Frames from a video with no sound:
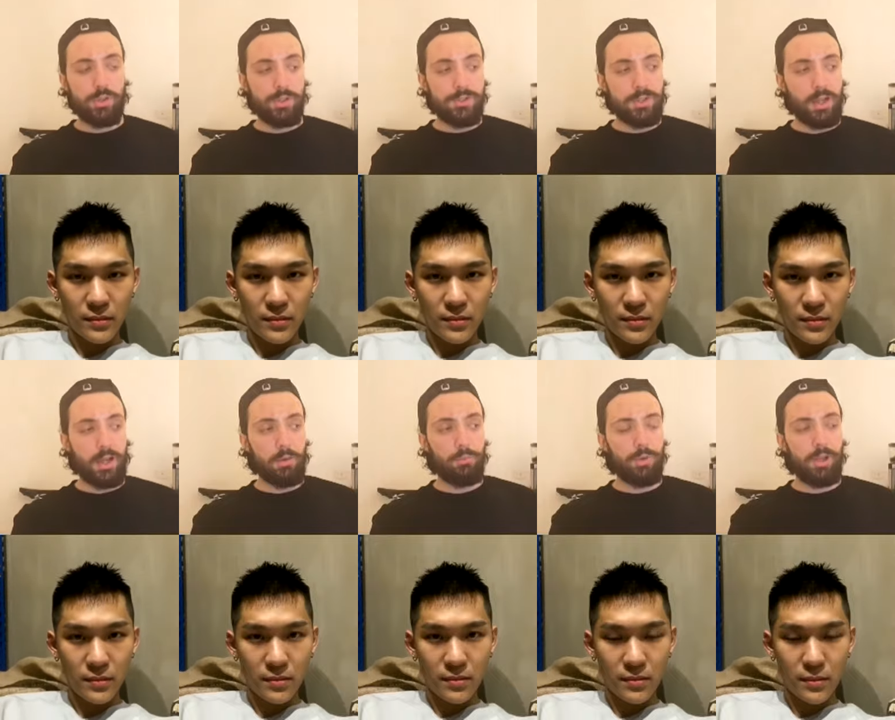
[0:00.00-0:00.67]
Speaker 1: is I
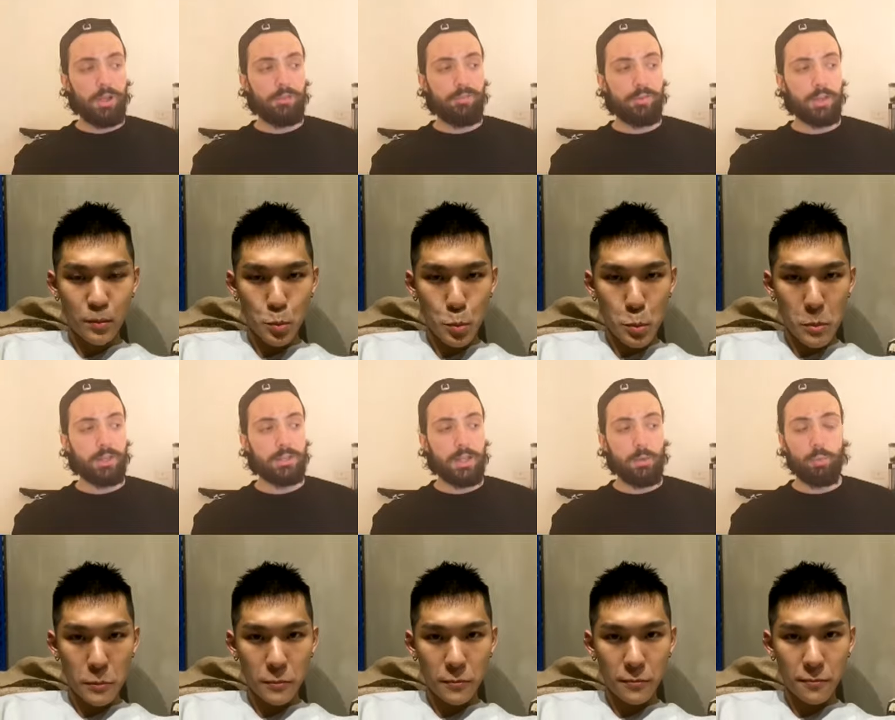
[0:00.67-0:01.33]
really think
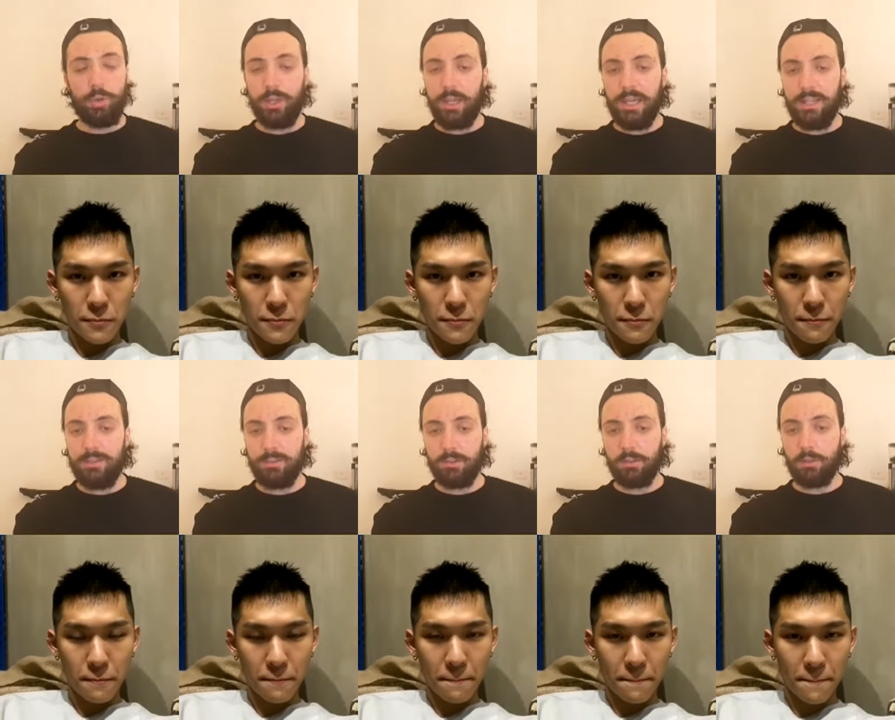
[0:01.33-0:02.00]
that we
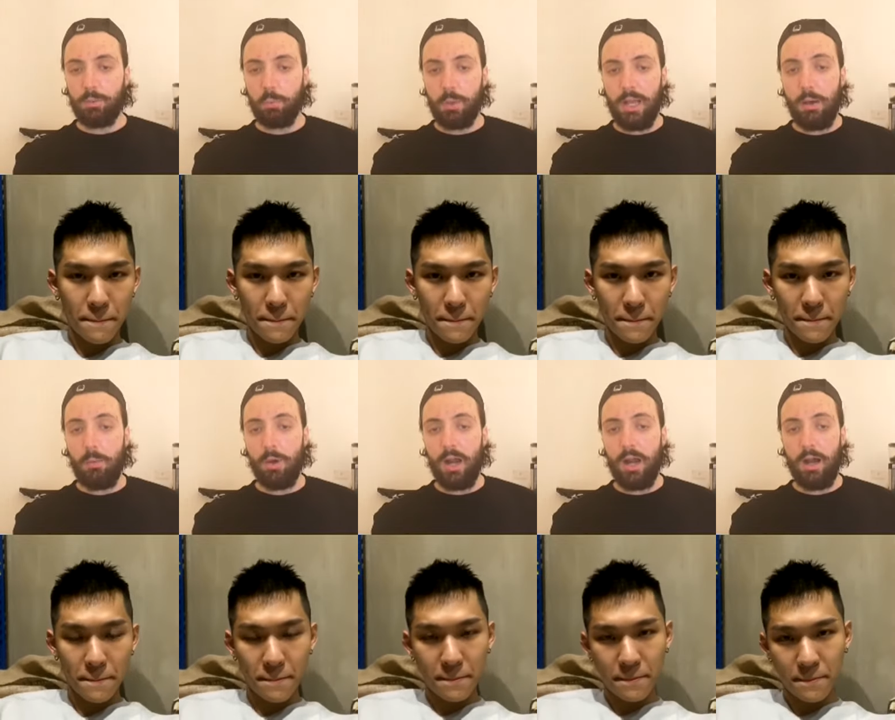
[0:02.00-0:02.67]
eat with our
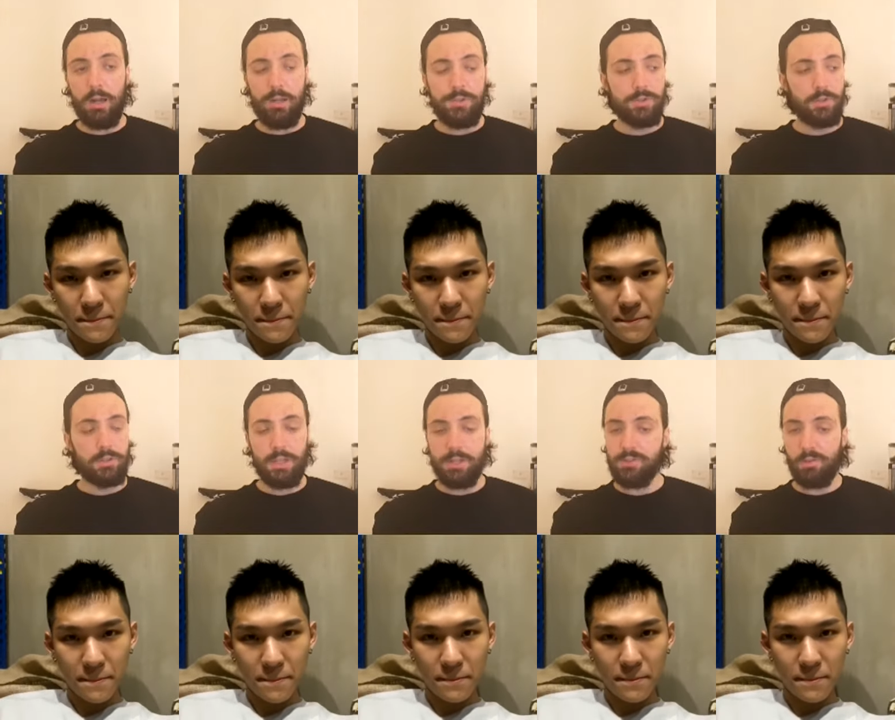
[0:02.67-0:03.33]
eyes, and
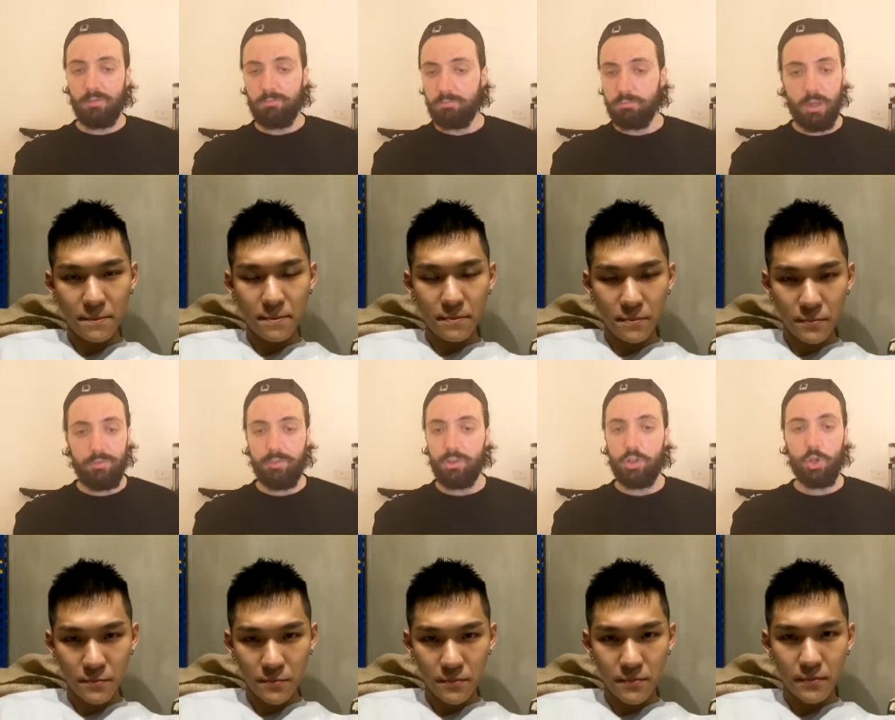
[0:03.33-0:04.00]
that's on,
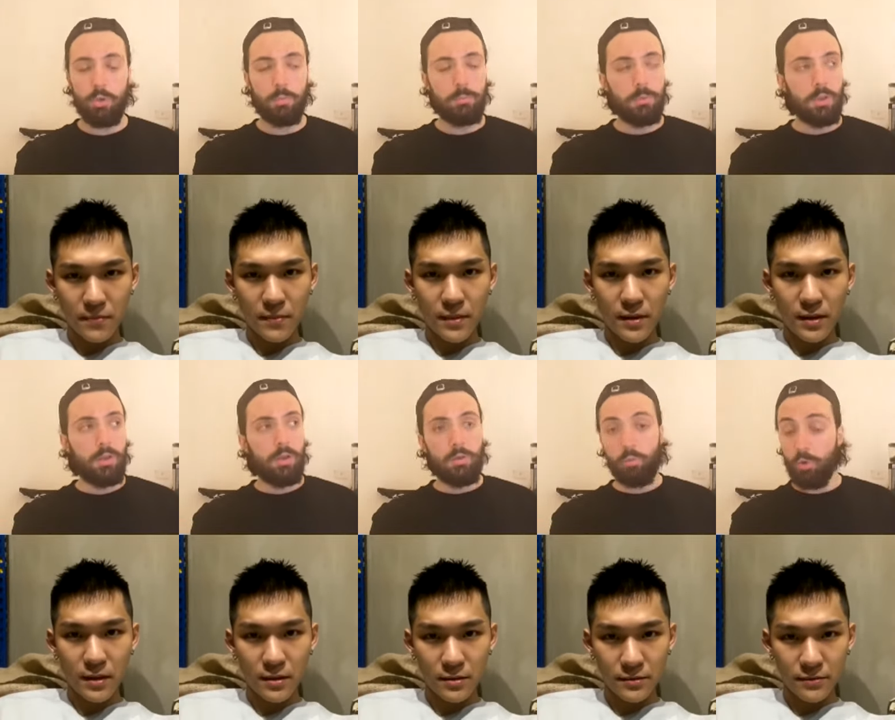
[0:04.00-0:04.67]
nothing new.
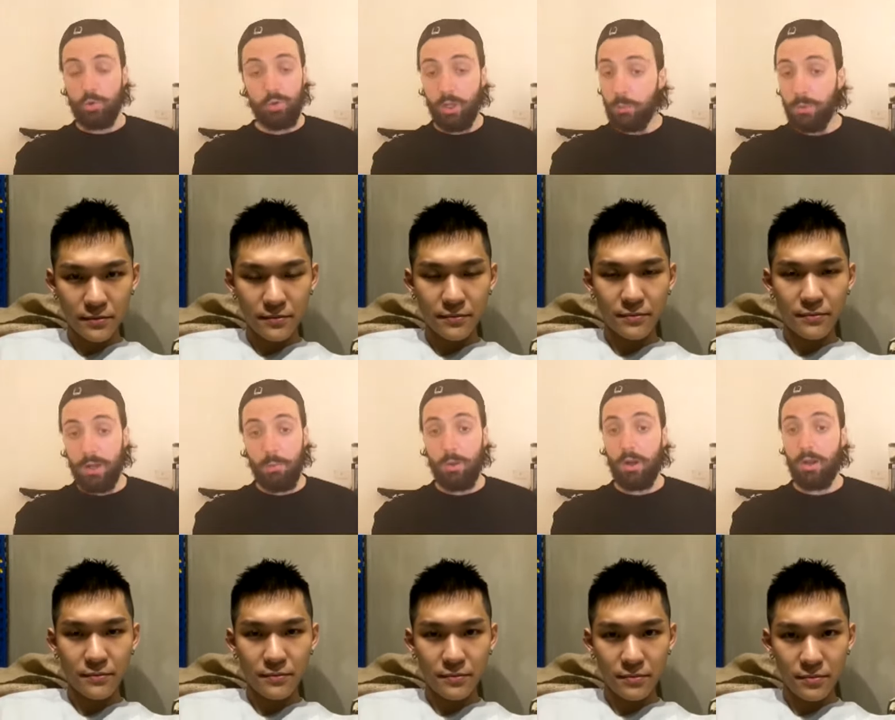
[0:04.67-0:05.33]
We drink with
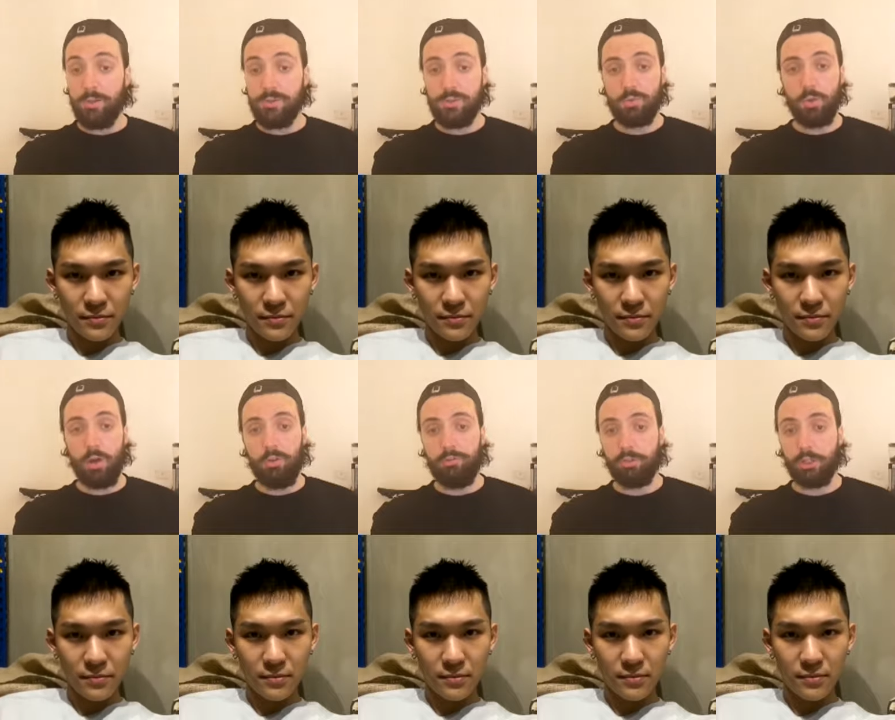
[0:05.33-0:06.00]
our eyes as
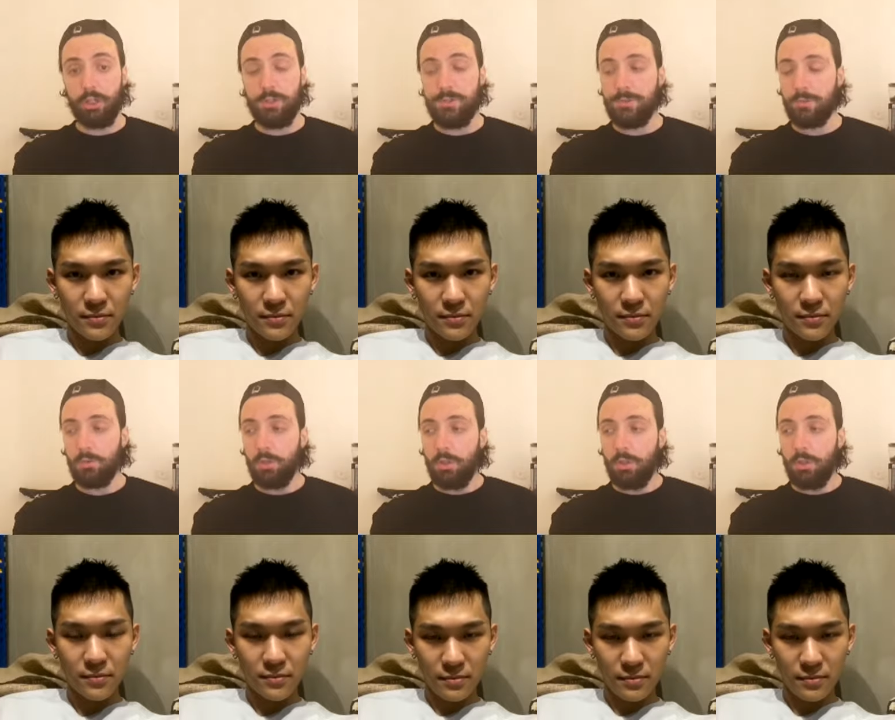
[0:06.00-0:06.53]
well first.